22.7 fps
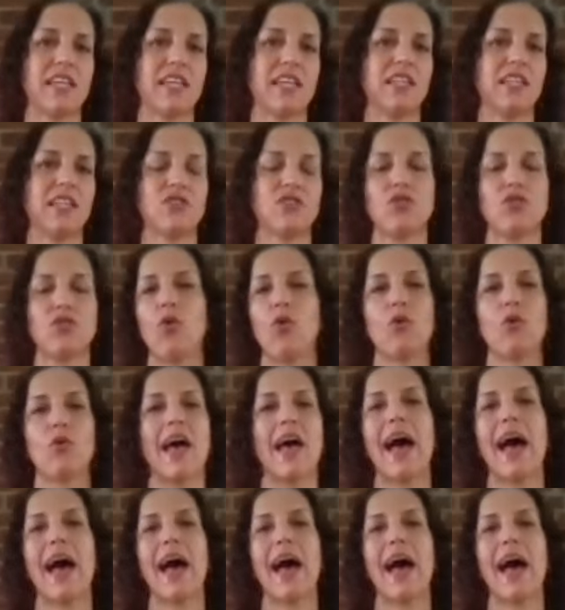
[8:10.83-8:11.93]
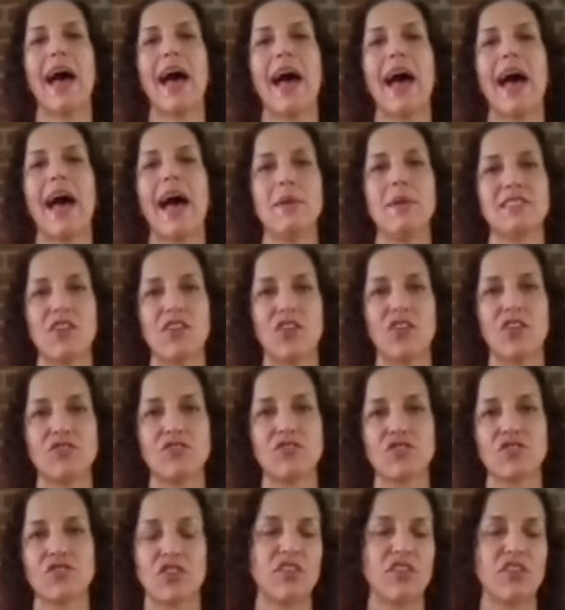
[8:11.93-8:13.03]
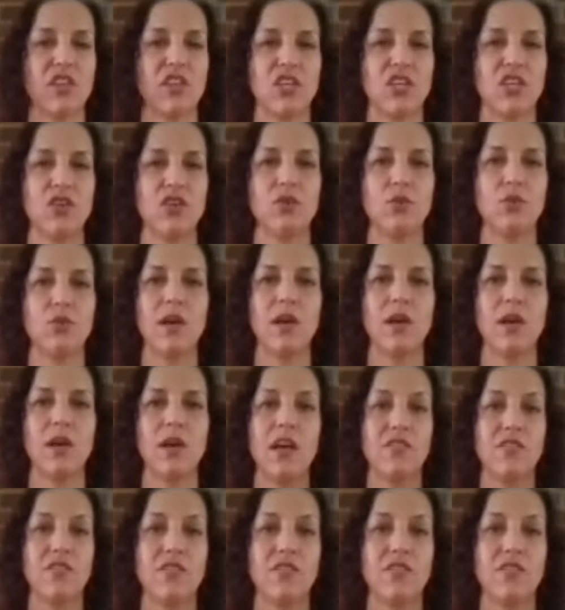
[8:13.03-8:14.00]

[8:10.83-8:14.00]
and into old habits that aren't serving you,